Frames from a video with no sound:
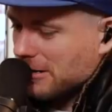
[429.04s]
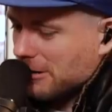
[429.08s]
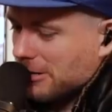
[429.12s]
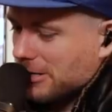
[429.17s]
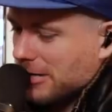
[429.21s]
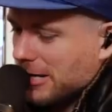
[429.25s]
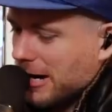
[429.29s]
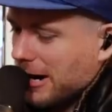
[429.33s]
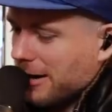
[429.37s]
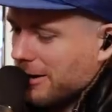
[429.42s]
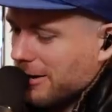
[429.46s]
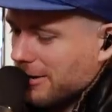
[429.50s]

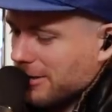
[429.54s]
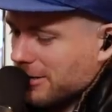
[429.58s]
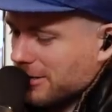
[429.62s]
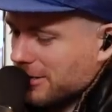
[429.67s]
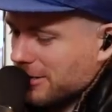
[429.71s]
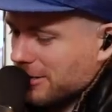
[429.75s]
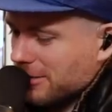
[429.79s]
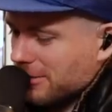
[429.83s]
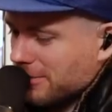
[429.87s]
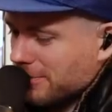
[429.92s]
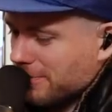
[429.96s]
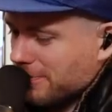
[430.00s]
Dirty
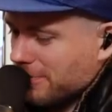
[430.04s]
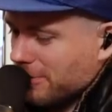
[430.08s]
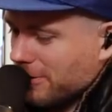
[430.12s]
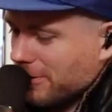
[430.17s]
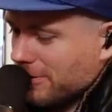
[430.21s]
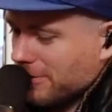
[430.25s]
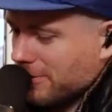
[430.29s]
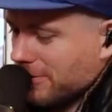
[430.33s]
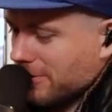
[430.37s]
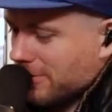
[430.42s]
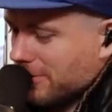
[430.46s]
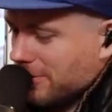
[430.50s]
Otters and
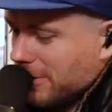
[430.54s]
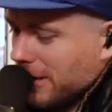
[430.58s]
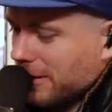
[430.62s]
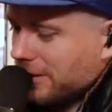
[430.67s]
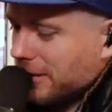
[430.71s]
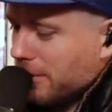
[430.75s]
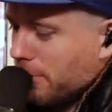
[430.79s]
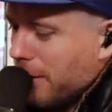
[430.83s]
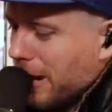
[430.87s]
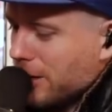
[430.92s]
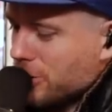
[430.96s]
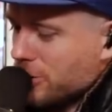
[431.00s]
fucking
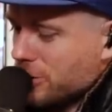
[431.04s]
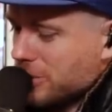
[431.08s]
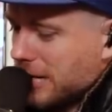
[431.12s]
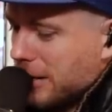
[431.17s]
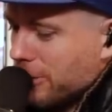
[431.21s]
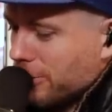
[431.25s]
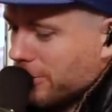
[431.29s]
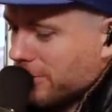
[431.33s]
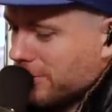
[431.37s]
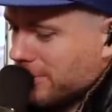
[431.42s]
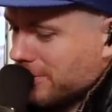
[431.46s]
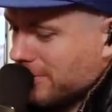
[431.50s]
Sexy Badger
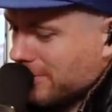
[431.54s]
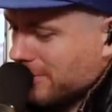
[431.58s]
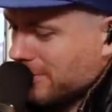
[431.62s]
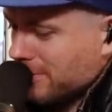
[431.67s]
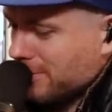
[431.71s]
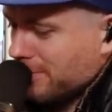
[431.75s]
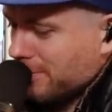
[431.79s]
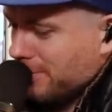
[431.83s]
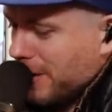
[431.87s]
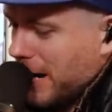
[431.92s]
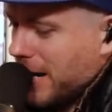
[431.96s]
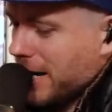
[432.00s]
Stout.
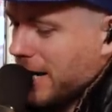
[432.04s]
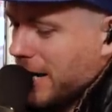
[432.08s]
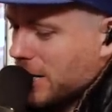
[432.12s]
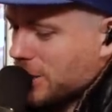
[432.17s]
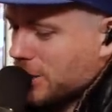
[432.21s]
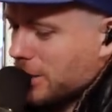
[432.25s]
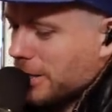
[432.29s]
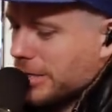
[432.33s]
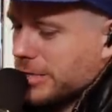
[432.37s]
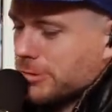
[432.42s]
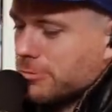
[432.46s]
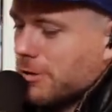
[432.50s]
Paddy
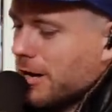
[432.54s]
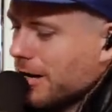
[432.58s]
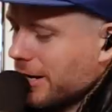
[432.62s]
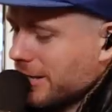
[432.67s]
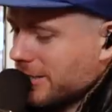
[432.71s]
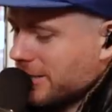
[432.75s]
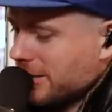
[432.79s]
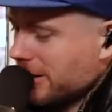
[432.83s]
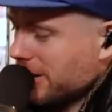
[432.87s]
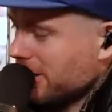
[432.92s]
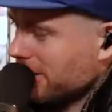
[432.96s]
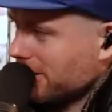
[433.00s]
Hedgehog's
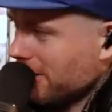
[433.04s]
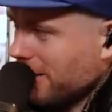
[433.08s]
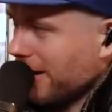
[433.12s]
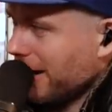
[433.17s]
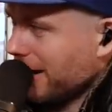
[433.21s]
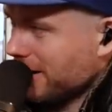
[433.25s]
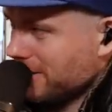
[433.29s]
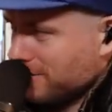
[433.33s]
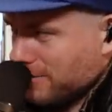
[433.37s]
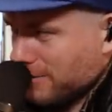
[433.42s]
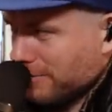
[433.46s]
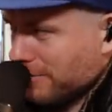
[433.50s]
Rocket Cider.
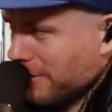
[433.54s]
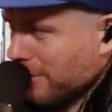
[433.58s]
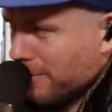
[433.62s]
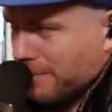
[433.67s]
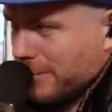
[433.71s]
All that stuff.